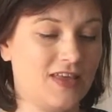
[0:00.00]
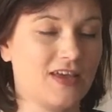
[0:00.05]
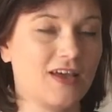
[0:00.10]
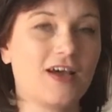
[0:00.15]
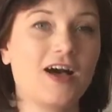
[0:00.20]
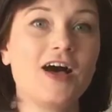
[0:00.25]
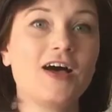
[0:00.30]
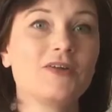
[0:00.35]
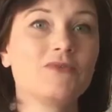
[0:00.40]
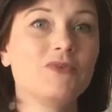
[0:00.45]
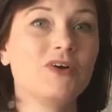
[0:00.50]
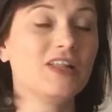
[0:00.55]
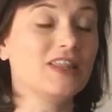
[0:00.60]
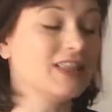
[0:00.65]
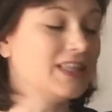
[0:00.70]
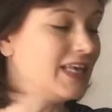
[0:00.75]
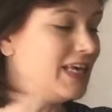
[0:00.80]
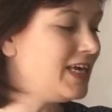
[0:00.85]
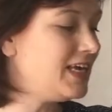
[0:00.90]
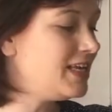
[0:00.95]
God will
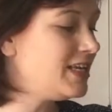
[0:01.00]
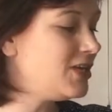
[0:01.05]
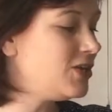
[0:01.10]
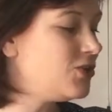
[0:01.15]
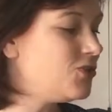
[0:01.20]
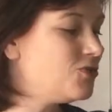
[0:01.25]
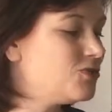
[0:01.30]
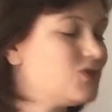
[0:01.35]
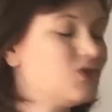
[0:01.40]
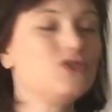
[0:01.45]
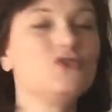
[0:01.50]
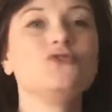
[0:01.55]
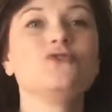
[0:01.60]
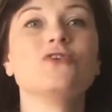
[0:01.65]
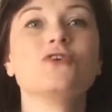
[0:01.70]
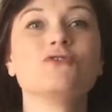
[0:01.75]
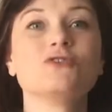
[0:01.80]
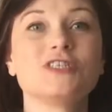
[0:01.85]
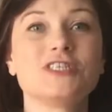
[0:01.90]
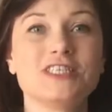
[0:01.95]
lead you to
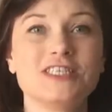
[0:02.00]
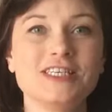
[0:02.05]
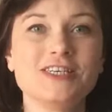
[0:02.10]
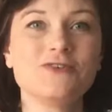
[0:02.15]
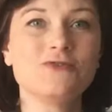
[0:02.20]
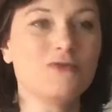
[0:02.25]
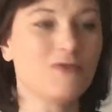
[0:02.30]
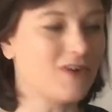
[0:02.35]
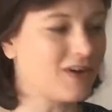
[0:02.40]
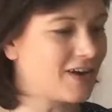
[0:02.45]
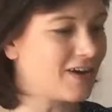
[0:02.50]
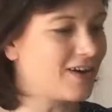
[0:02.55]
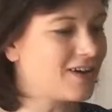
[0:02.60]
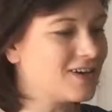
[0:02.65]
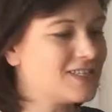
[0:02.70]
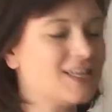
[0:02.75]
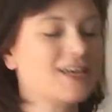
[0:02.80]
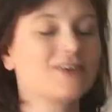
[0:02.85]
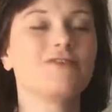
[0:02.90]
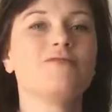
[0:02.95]
those still
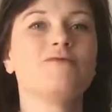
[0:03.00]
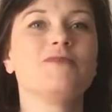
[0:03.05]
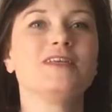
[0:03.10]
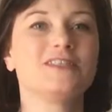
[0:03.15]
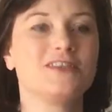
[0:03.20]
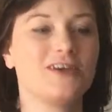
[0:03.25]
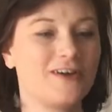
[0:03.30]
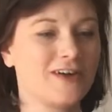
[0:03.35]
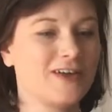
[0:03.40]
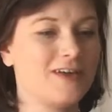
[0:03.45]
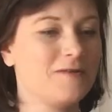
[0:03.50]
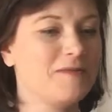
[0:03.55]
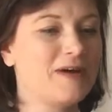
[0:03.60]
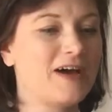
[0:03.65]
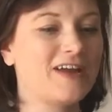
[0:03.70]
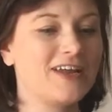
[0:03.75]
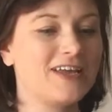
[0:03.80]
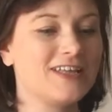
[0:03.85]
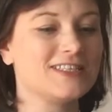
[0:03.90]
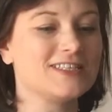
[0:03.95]
waters like we've been talking
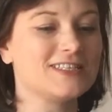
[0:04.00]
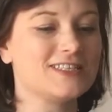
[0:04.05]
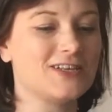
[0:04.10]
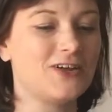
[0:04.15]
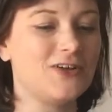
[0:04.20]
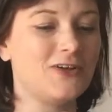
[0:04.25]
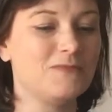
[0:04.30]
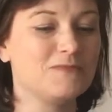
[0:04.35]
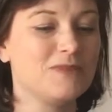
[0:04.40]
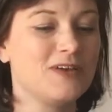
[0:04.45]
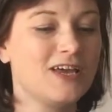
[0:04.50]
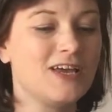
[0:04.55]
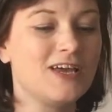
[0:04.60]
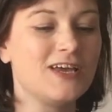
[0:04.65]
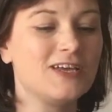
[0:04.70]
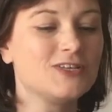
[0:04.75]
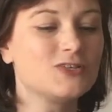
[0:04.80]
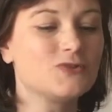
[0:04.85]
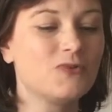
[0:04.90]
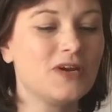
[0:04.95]
about in Psalm
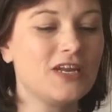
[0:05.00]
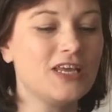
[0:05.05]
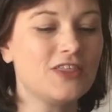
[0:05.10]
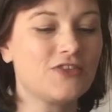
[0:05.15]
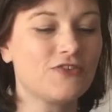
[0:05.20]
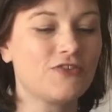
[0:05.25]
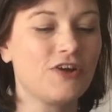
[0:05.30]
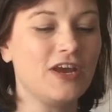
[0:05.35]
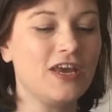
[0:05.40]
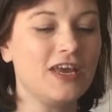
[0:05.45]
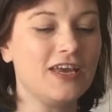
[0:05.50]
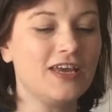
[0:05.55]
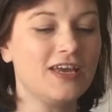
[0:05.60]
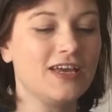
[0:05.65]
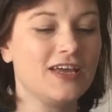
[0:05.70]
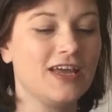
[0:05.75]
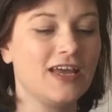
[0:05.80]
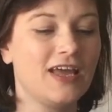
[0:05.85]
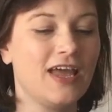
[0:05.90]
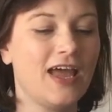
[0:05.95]
23,
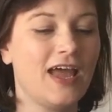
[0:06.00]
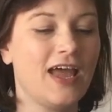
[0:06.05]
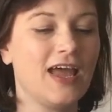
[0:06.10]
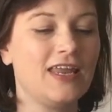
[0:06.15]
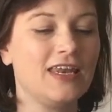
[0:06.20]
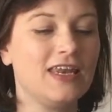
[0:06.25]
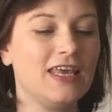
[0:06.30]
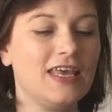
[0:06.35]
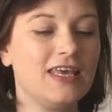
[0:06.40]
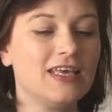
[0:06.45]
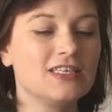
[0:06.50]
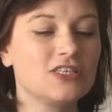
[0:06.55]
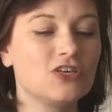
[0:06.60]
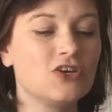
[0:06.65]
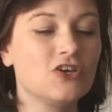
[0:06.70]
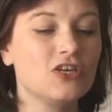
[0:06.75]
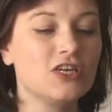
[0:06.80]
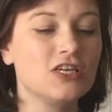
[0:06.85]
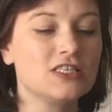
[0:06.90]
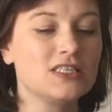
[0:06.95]
and His
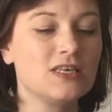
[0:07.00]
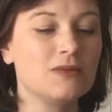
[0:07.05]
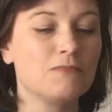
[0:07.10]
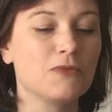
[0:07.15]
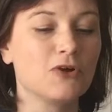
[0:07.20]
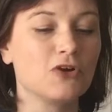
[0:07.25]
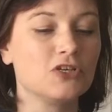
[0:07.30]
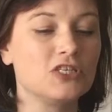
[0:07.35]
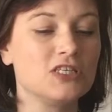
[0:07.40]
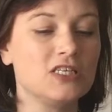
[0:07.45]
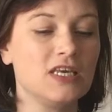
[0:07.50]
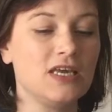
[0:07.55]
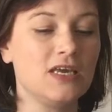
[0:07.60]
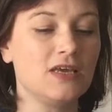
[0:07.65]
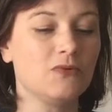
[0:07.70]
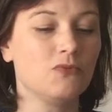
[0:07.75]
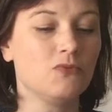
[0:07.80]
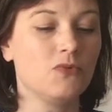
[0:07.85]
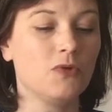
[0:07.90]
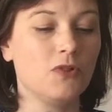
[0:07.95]
goodness and
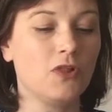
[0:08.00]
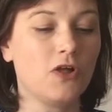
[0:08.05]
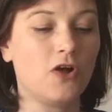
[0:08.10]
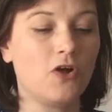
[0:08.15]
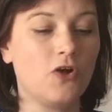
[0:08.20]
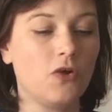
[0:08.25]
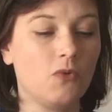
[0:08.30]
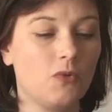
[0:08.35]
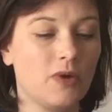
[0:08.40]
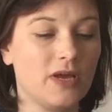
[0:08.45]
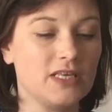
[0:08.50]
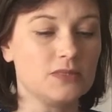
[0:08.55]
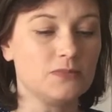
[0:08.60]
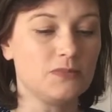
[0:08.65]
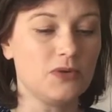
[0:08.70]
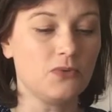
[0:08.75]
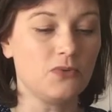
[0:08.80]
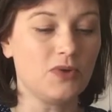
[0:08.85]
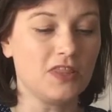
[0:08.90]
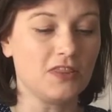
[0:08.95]
mercy will always
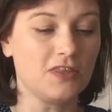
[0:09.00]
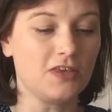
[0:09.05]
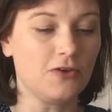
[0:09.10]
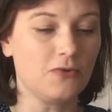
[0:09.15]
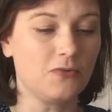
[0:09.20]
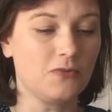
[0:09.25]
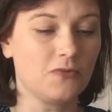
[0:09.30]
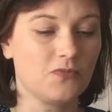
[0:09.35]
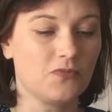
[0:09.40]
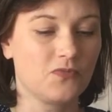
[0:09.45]
be with you.